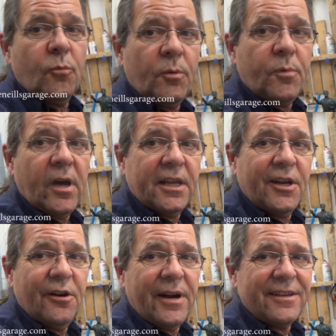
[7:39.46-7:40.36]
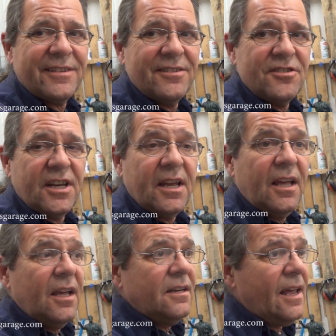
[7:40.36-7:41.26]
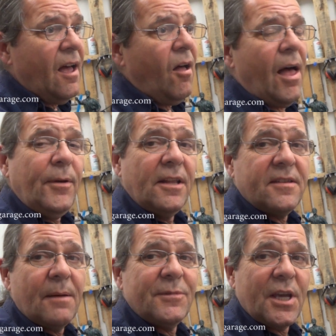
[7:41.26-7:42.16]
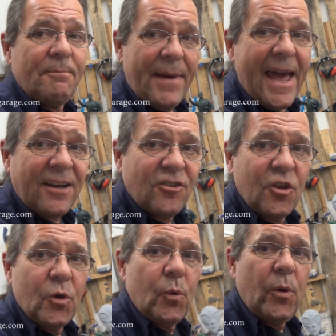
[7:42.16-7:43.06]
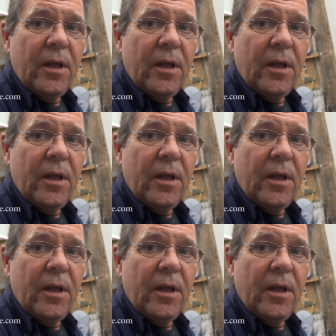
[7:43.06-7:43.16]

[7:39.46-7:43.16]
more product here at SNG. Now I'm going to attempt to get back to